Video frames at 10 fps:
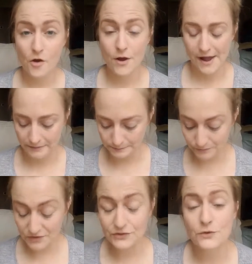Okay.
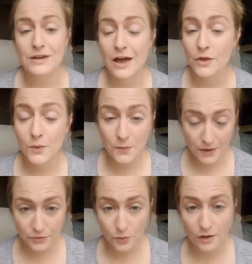So now that we
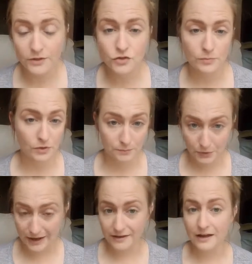went through all the trouble of
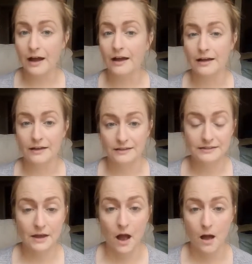putting
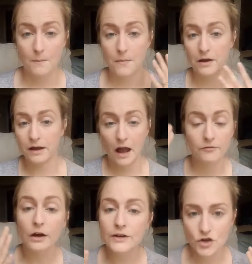some
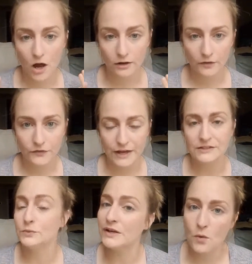coverage on our
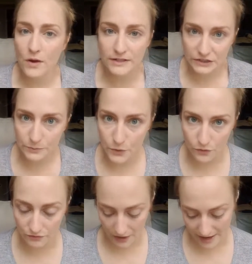face, we don't want it to
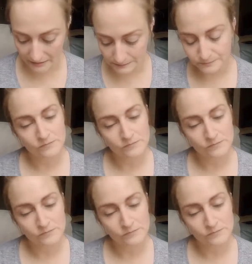move, right?